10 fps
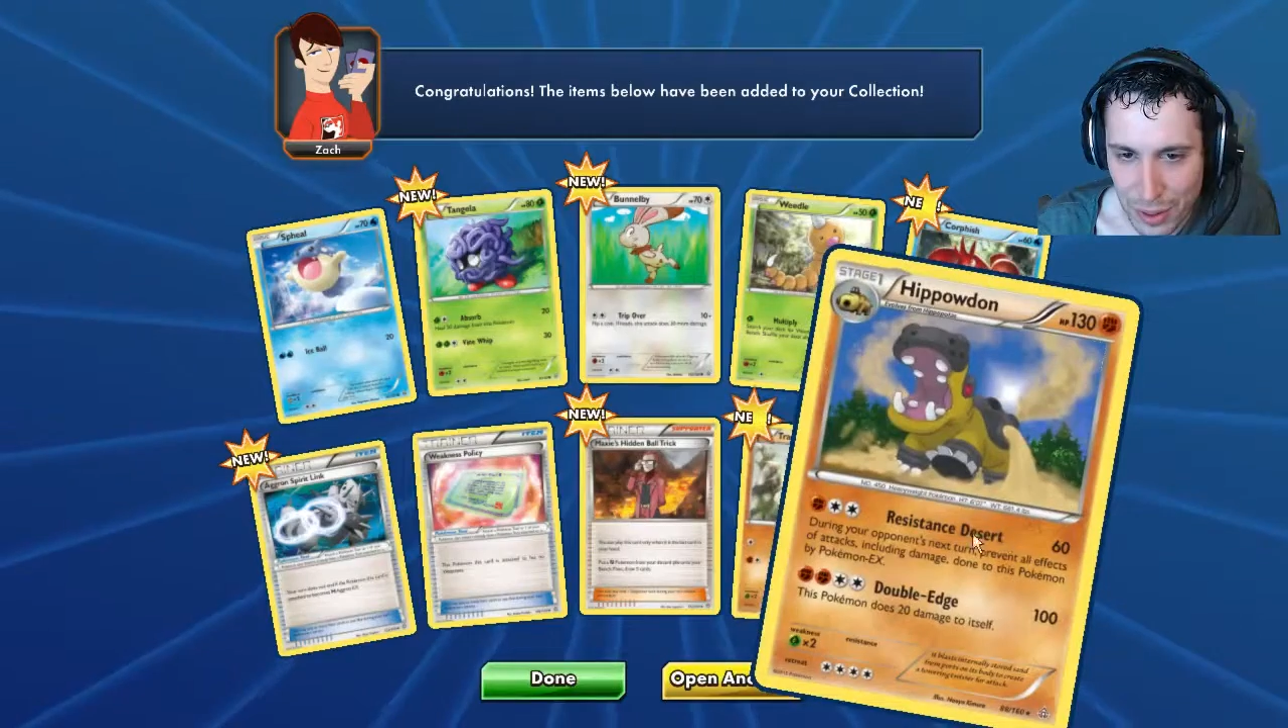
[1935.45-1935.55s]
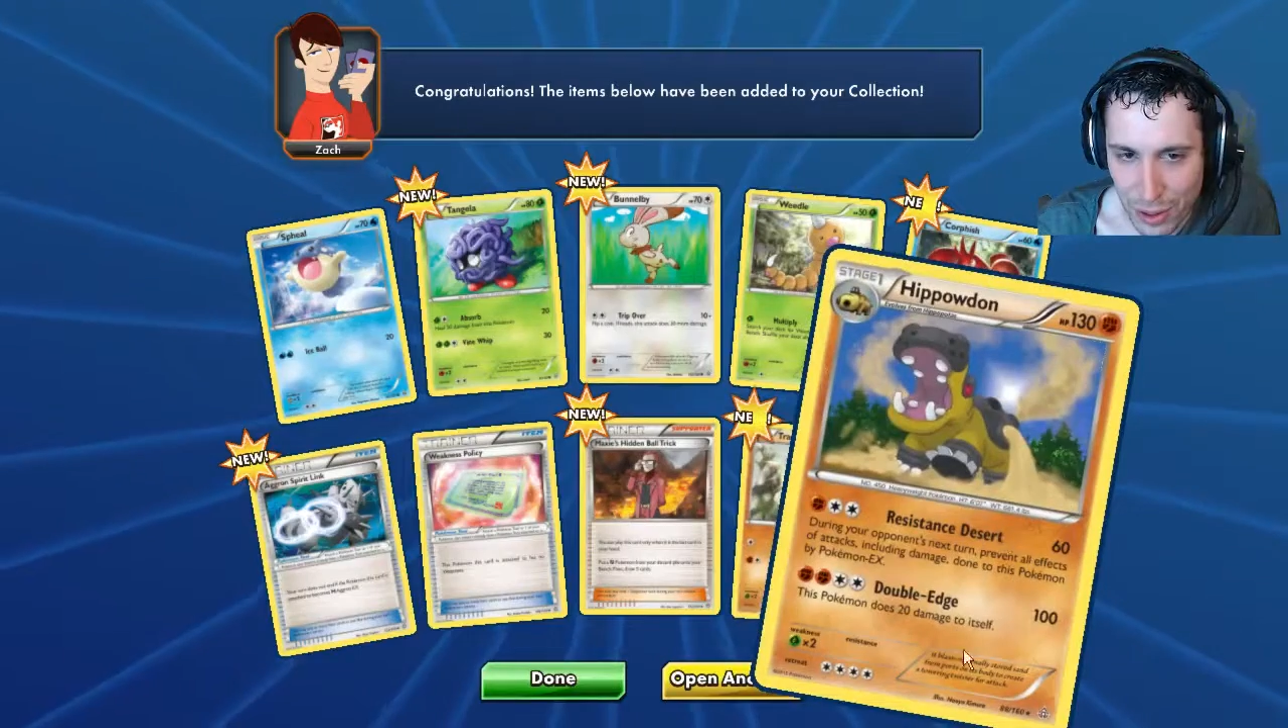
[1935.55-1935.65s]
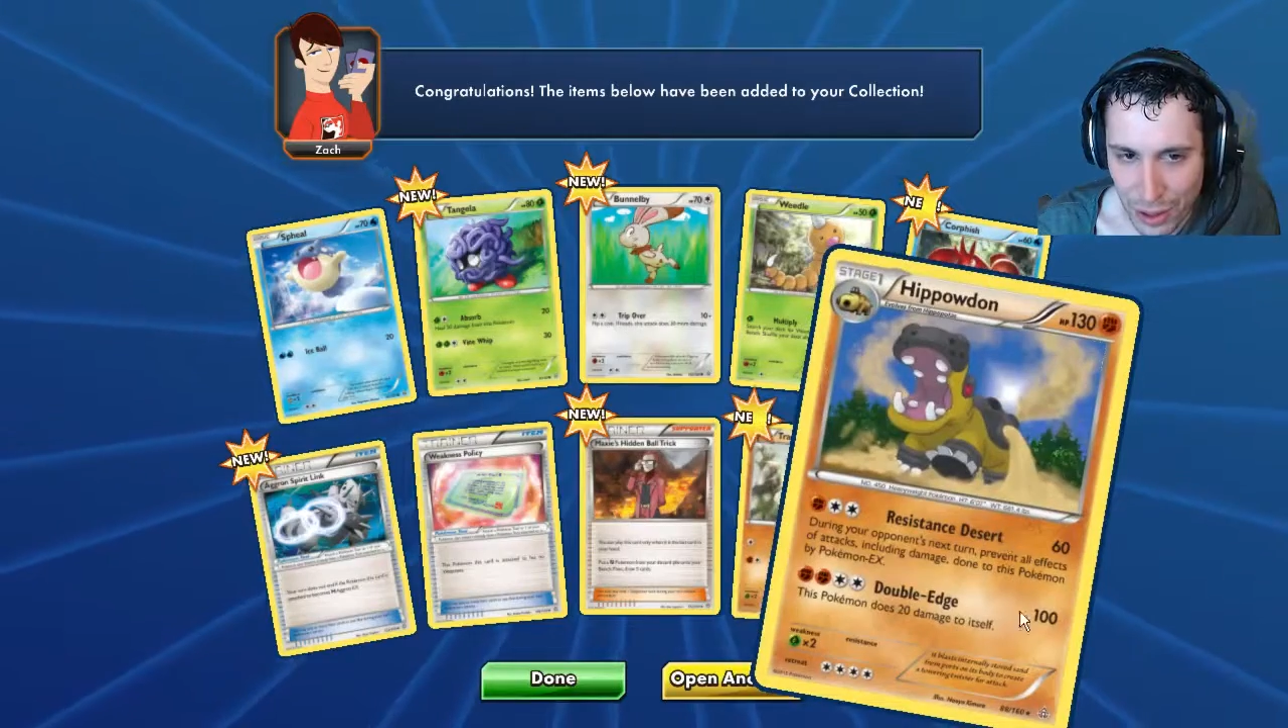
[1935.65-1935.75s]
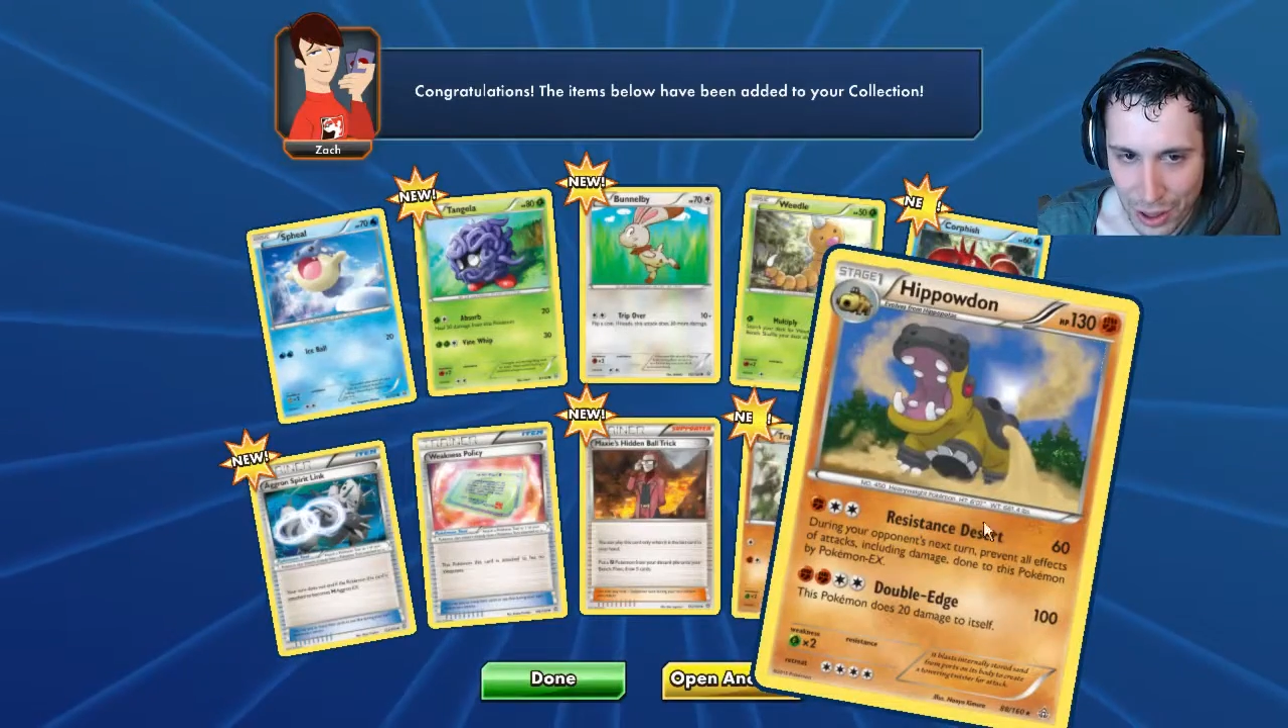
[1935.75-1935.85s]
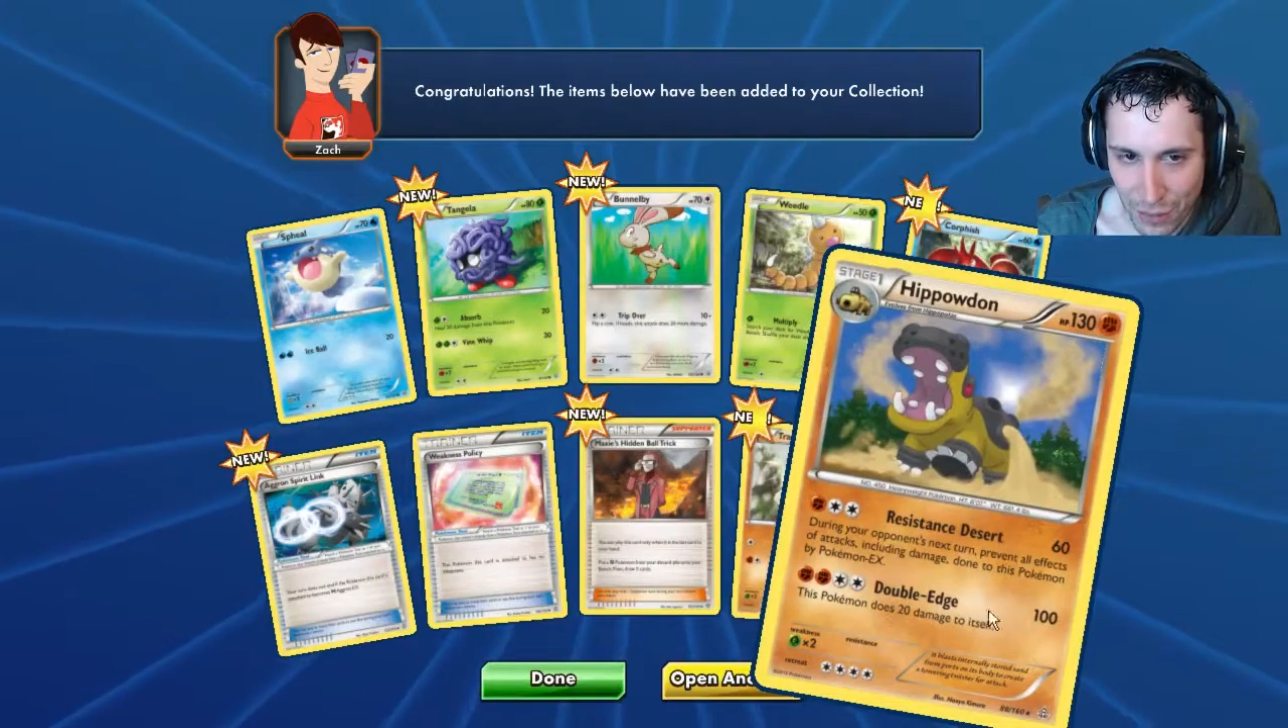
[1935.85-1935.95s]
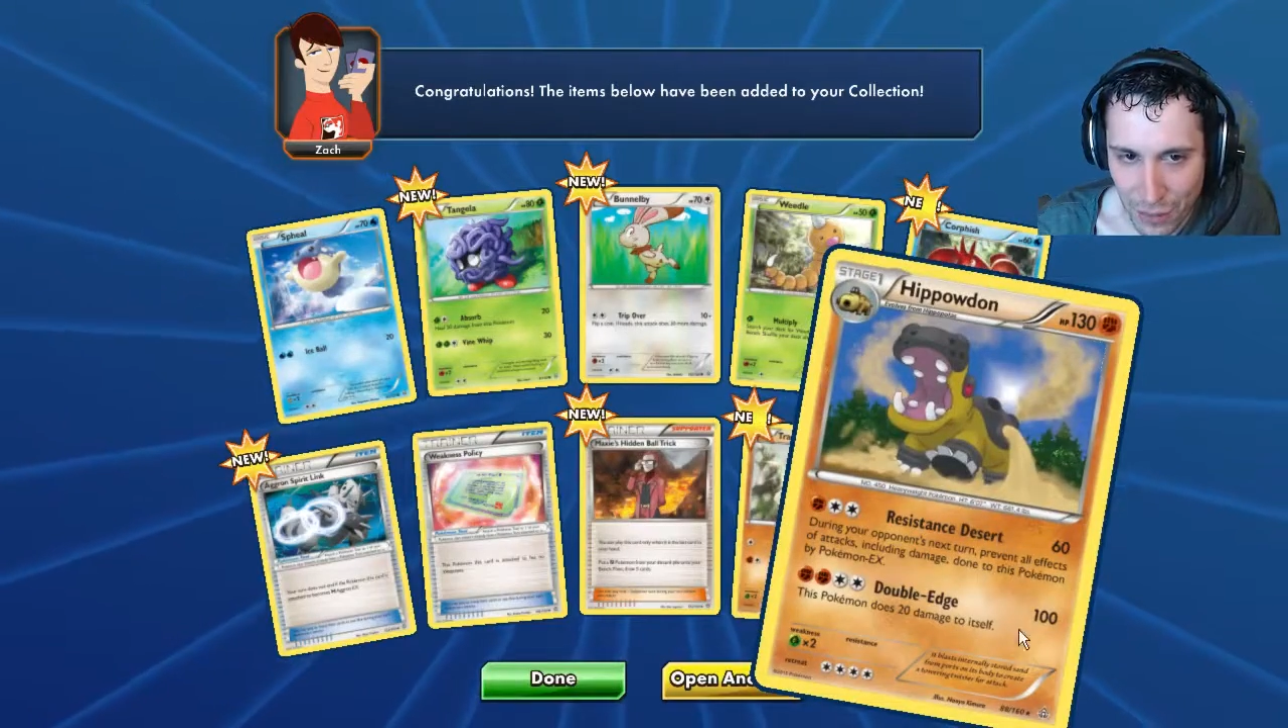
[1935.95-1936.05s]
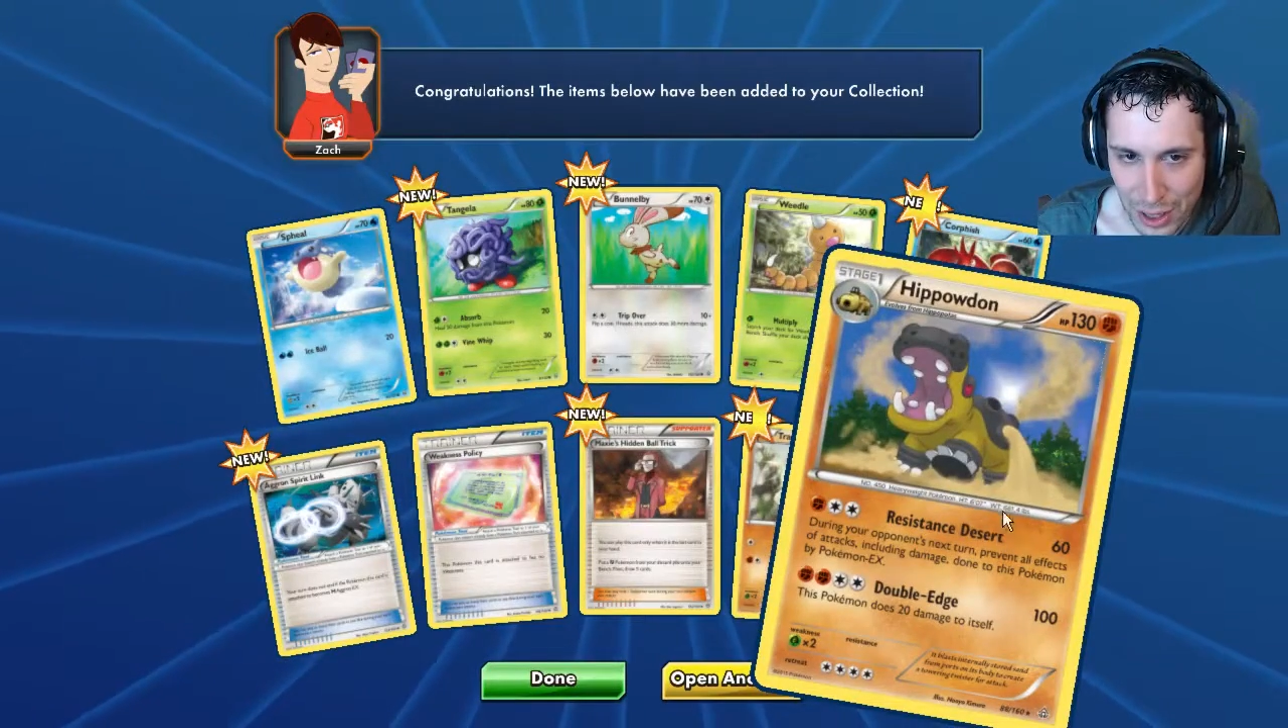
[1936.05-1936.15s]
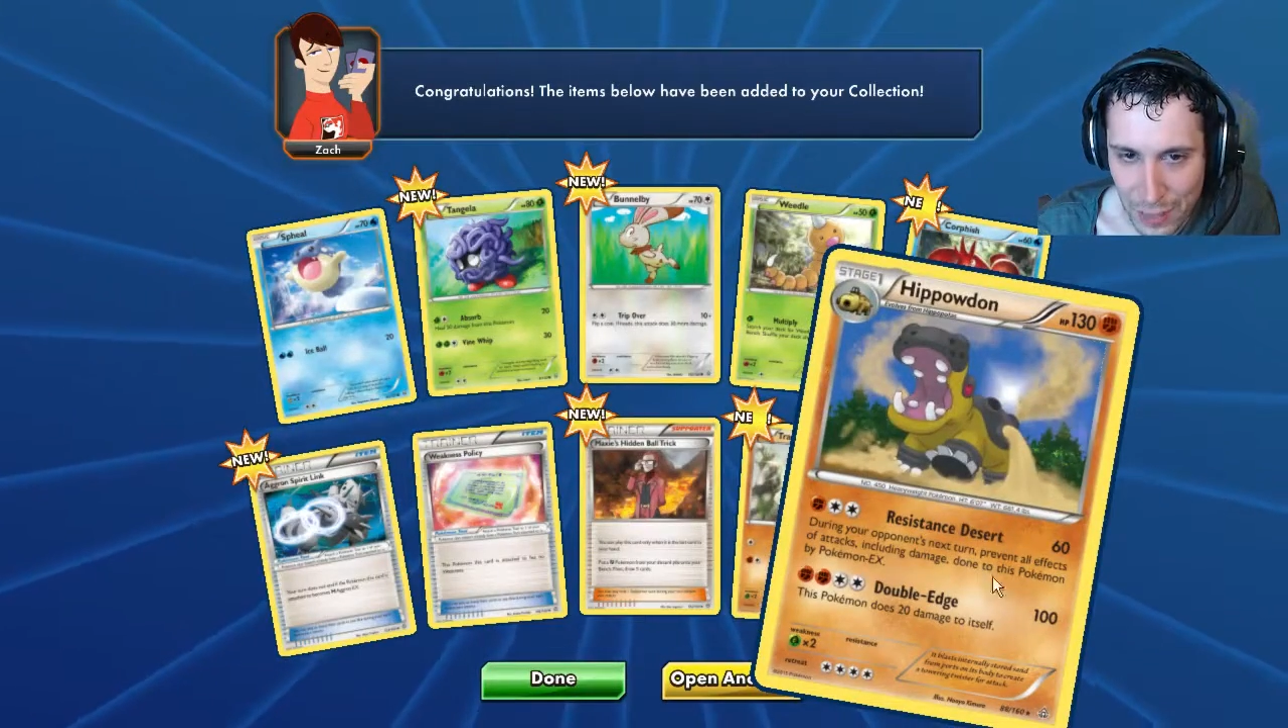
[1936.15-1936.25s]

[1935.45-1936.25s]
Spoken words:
looking really